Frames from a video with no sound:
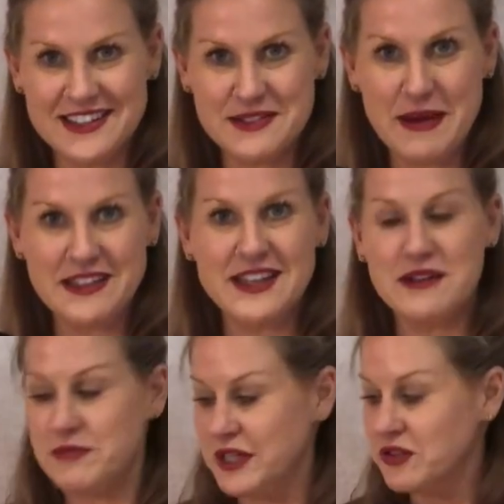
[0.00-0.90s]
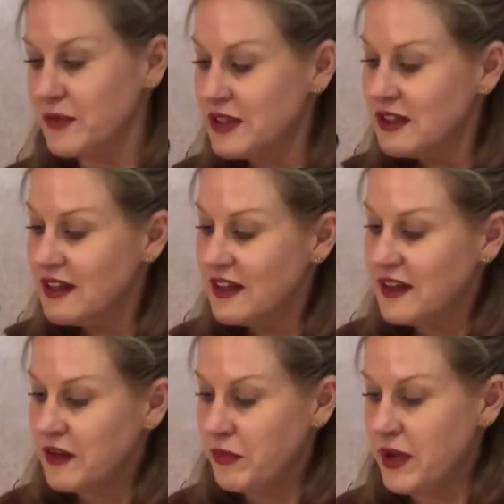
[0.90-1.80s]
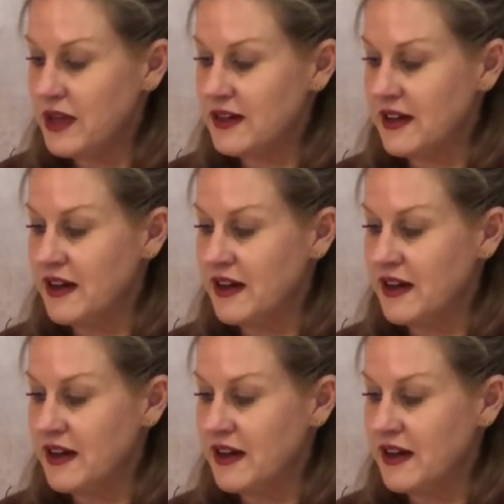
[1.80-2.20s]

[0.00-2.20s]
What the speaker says: is about to get in big trouble, but